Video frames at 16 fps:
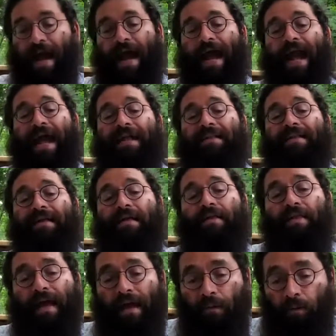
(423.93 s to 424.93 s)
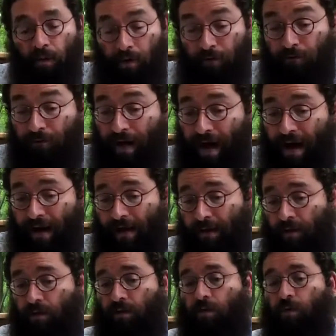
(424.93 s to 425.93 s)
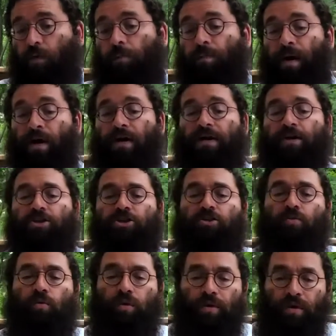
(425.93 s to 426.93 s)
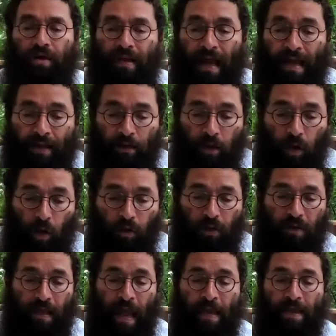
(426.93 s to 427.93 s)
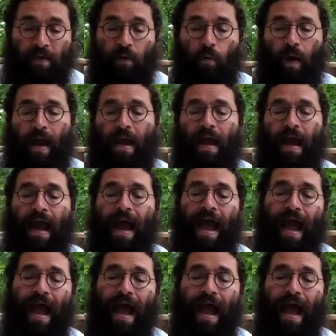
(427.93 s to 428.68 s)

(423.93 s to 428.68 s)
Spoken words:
and they were fined or punished, or to take clothing taken away